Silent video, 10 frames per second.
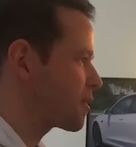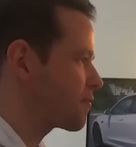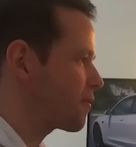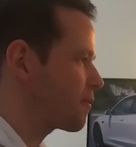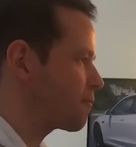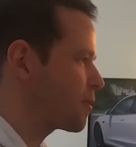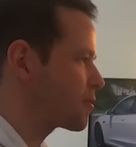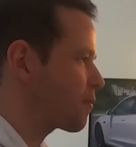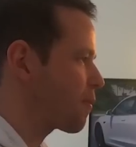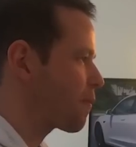If we
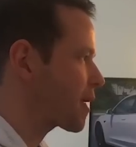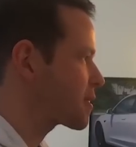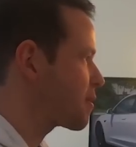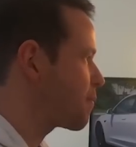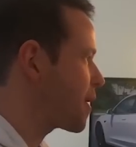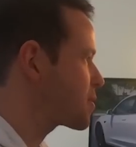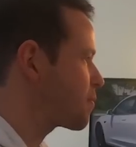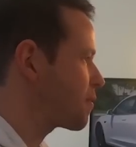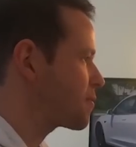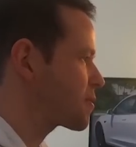drop it back to the base
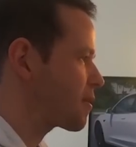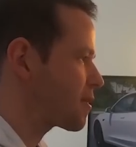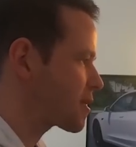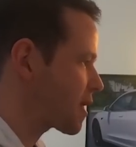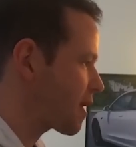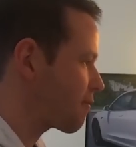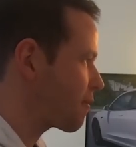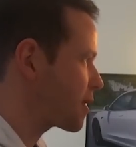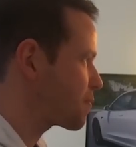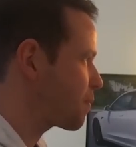model, so the standard
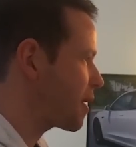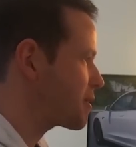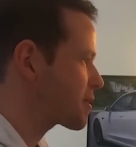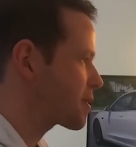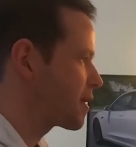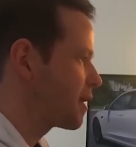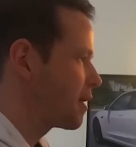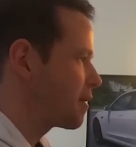range plus,